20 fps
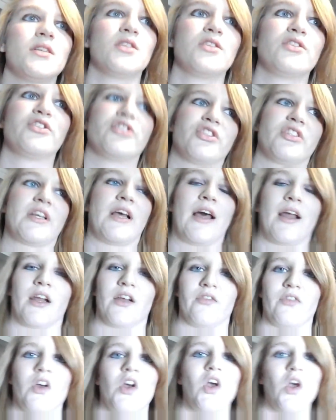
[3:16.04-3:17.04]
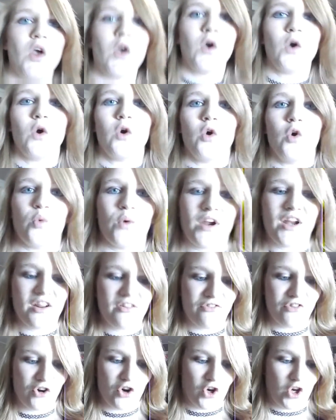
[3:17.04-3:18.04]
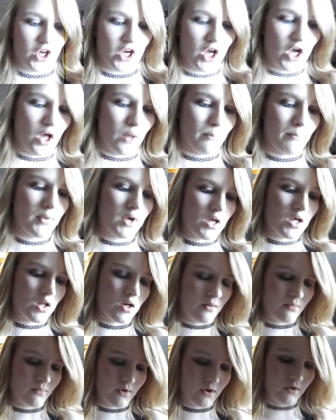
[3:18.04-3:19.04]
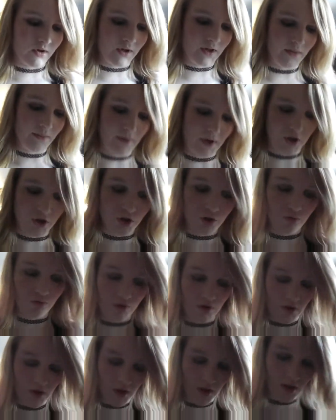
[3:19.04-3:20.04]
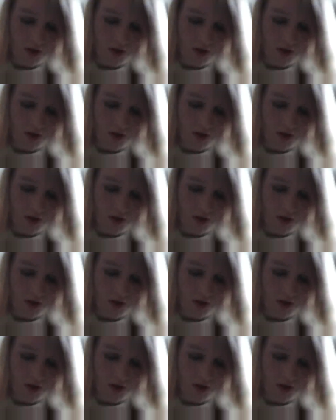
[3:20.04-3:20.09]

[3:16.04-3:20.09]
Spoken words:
just kind of waiting for her to come, and I'm gonna get my shoes on.